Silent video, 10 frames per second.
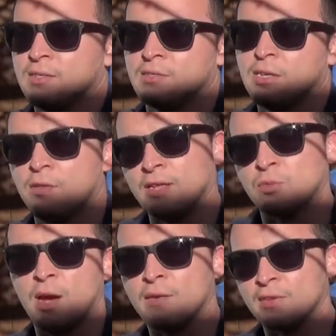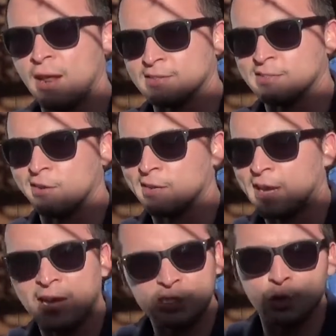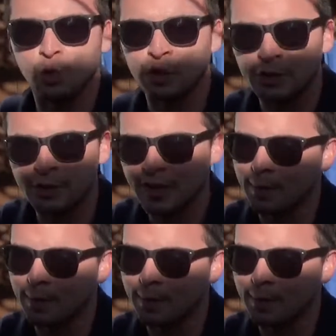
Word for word: So that's why I have the glasses on. In case you were wondering,